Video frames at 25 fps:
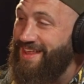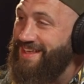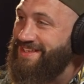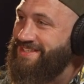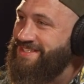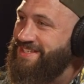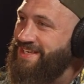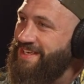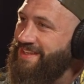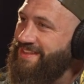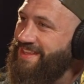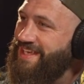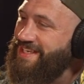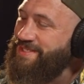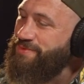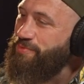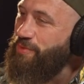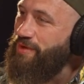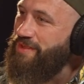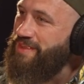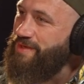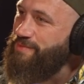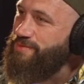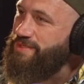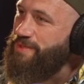that's that's
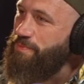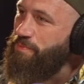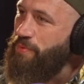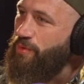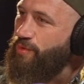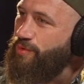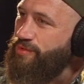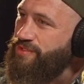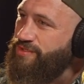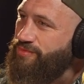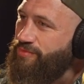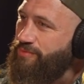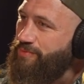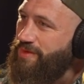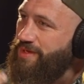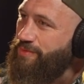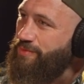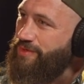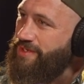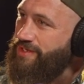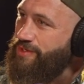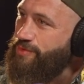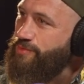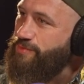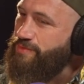why there was a pause for me
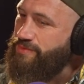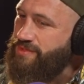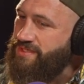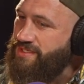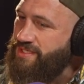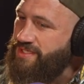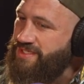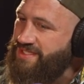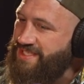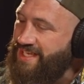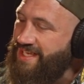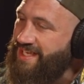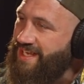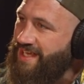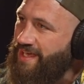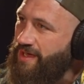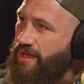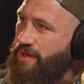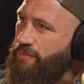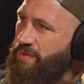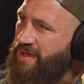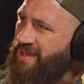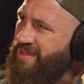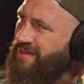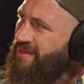when you said it.
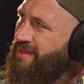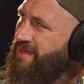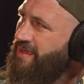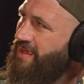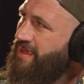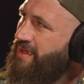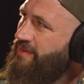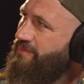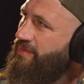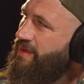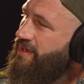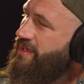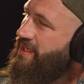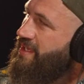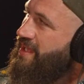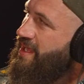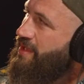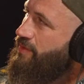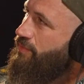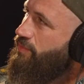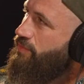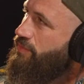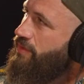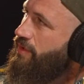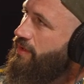I went, fucking
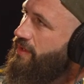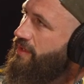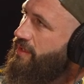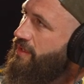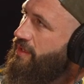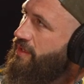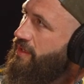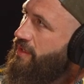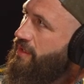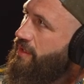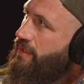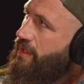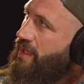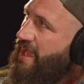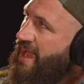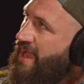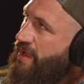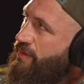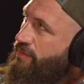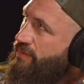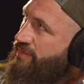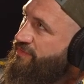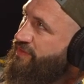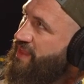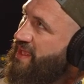hell, like
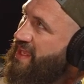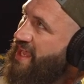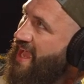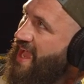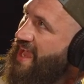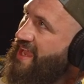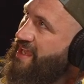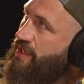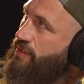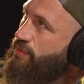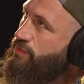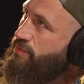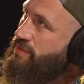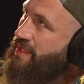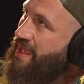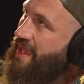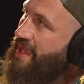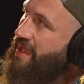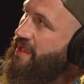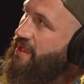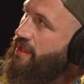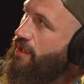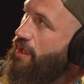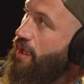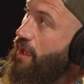how have they angled
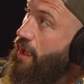that?